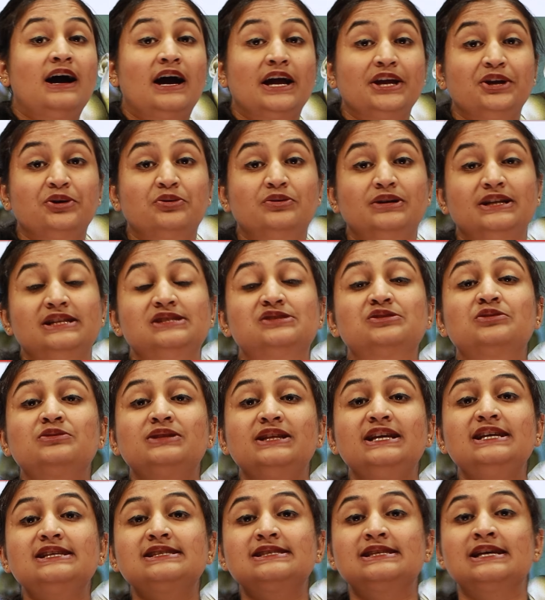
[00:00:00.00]
iodine. So,
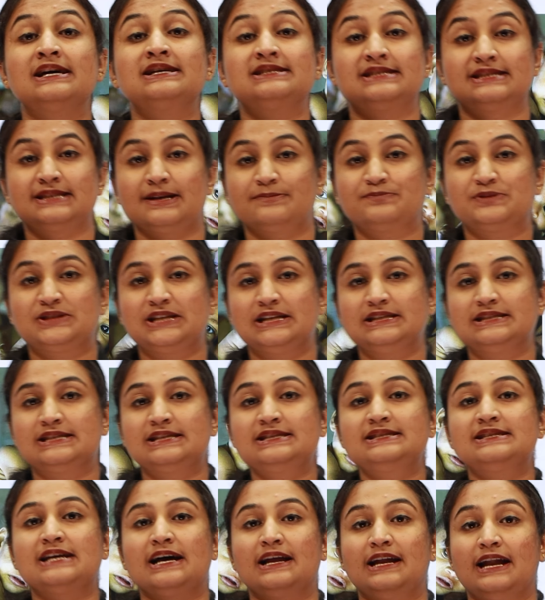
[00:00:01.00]
these
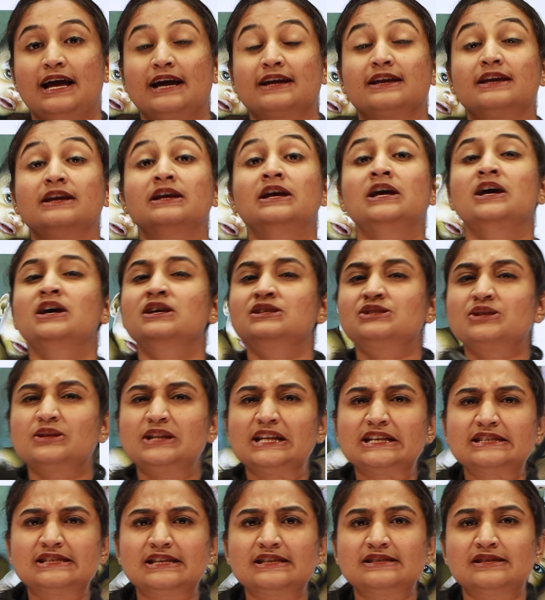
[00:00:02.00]
substances are lacking. So,
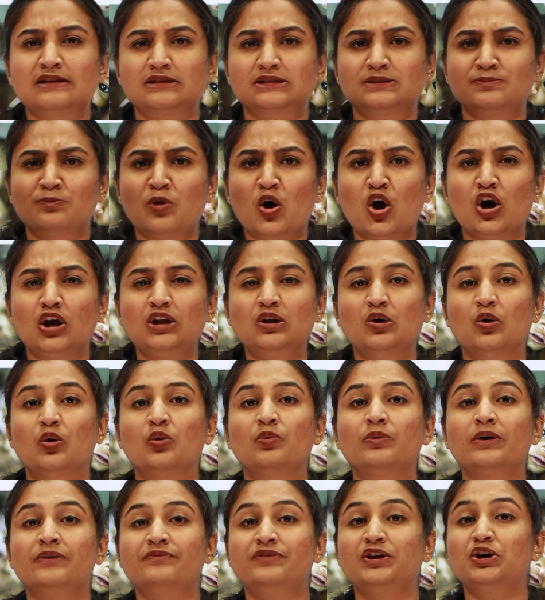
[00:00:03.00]
this is a small
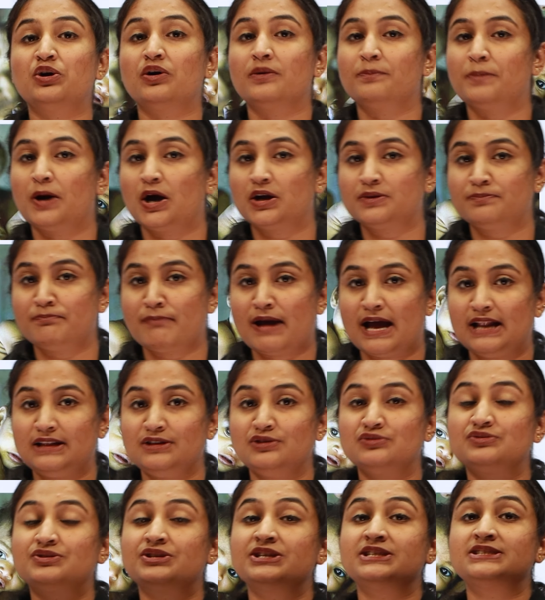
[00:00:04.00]
overview about
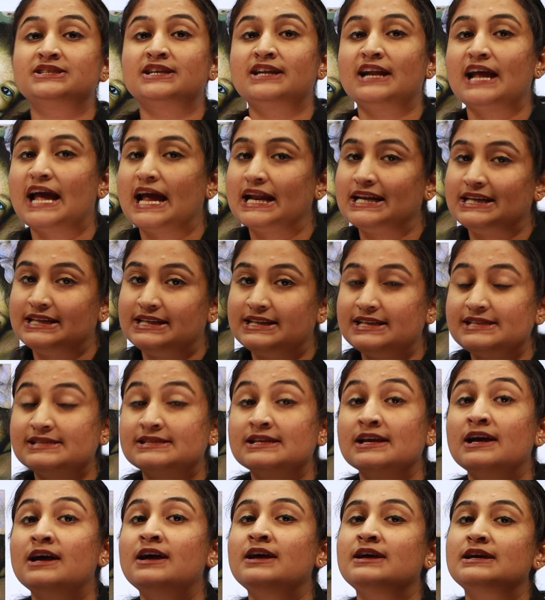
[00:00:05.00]
malnutrition, and
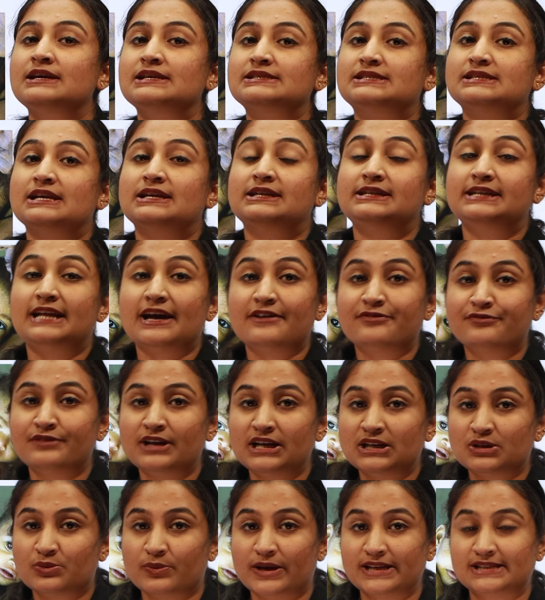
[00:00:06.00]
this is a
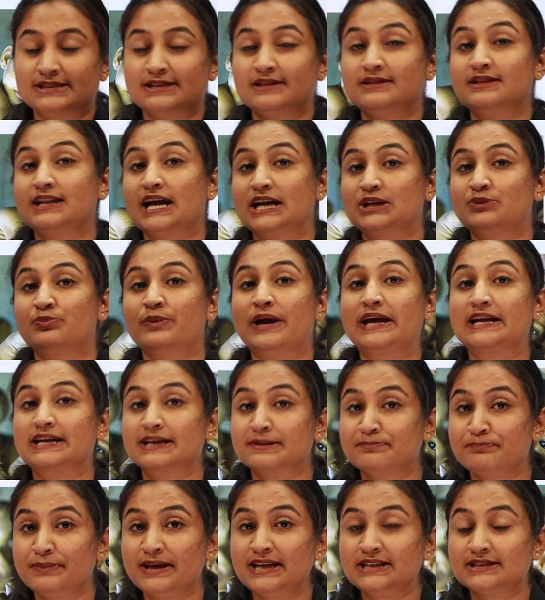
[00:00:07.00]
definite question that were
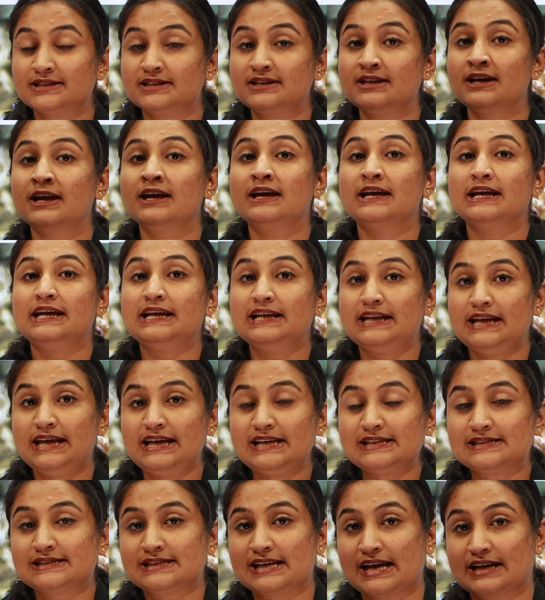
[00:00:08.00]
repeated in
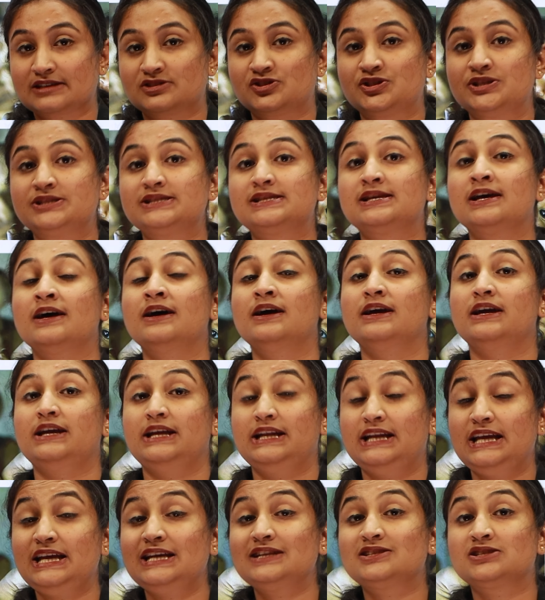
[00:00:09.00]
each sections,
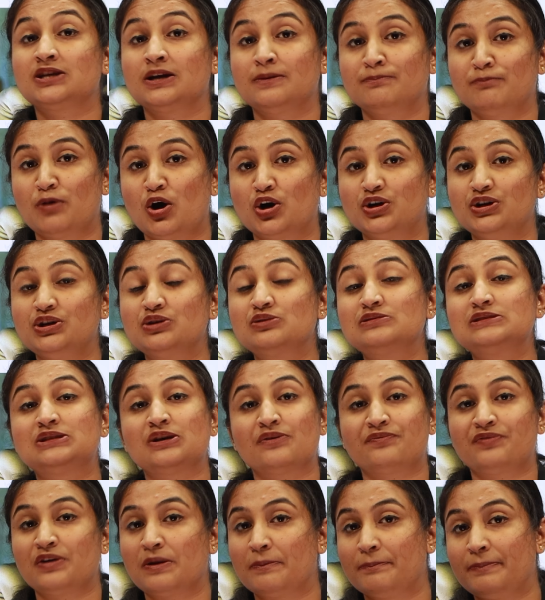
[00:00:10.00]
in each modules
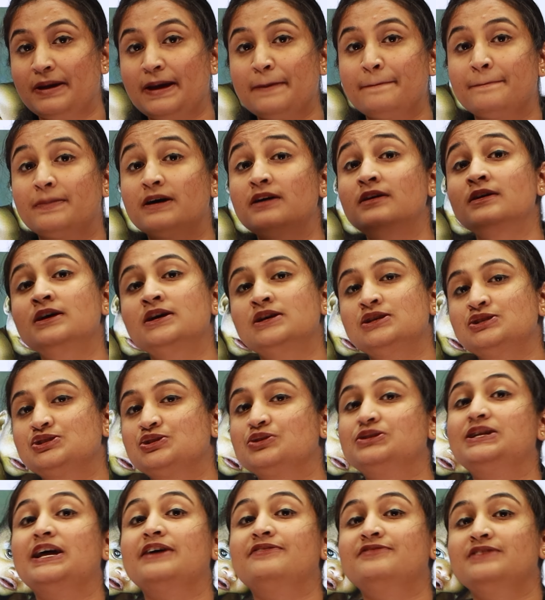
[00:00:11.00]
of your paper.
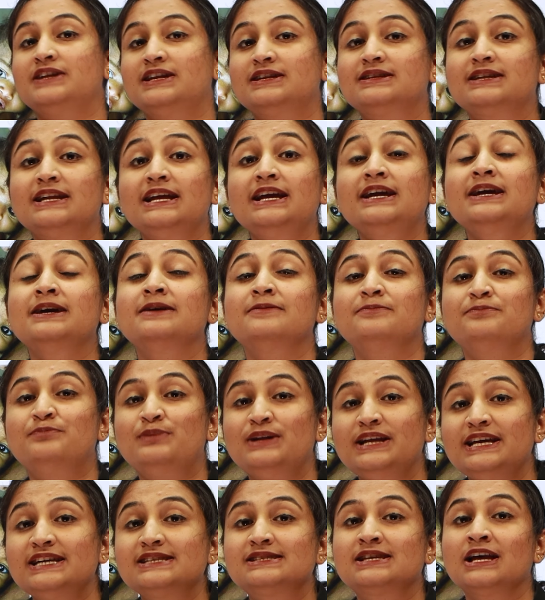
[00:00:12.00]
So, definitely
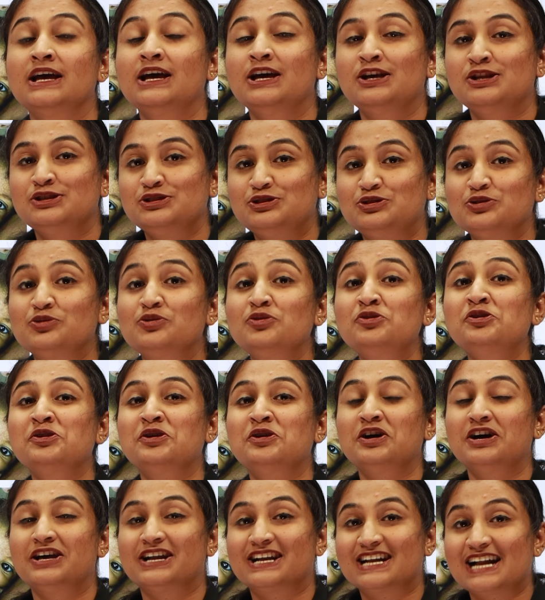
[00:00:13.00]
please do
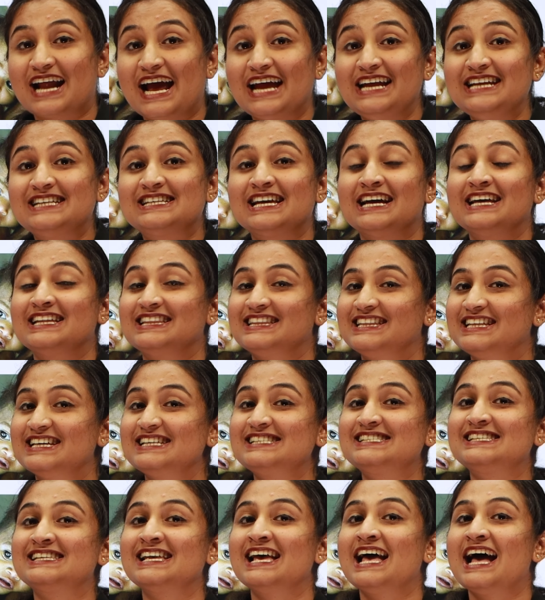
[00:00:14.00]
write
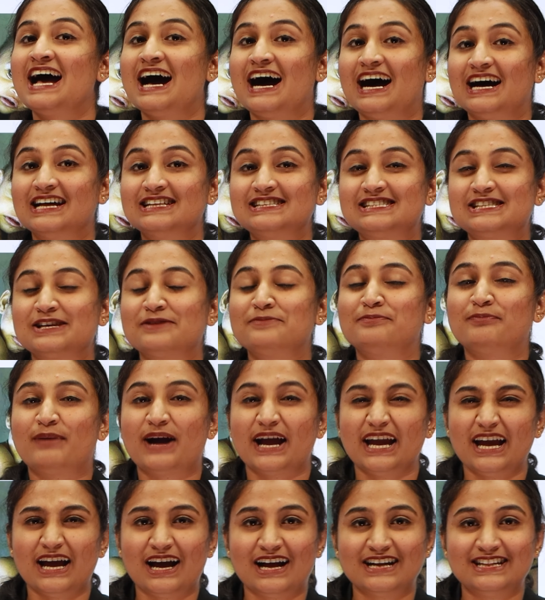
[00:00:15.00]
this answer,
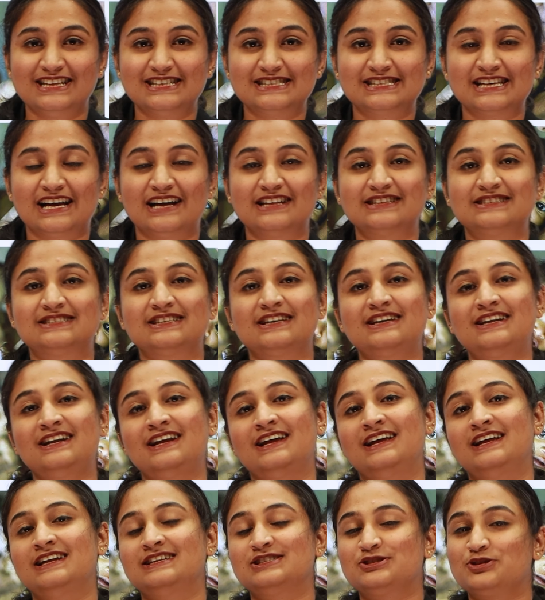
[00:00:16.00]
by heart this answer.
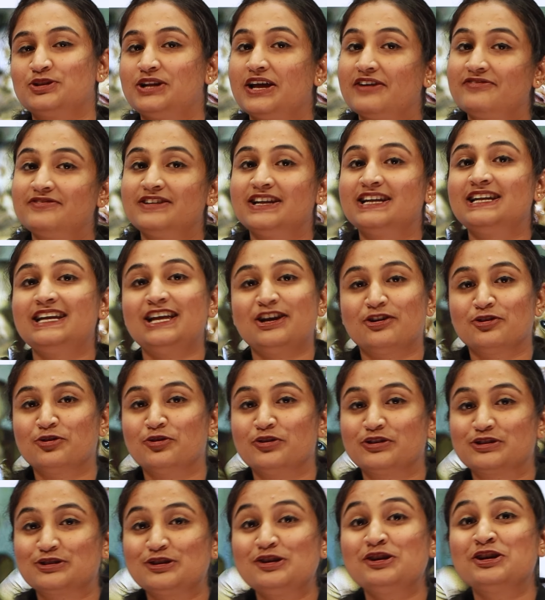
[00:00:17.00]
So, definitely you are
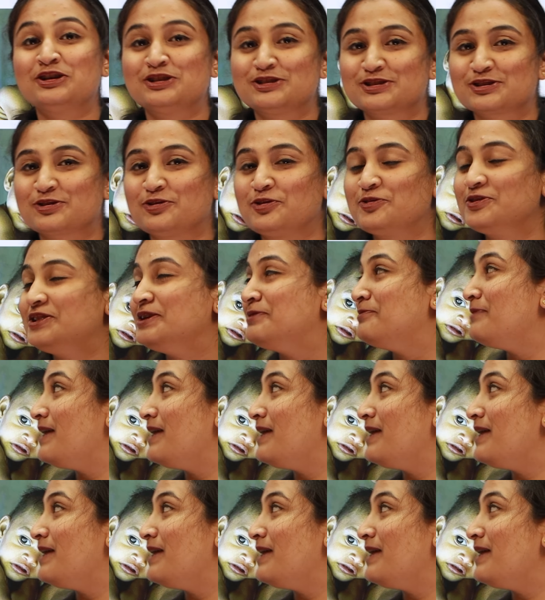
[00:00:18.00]
going to score the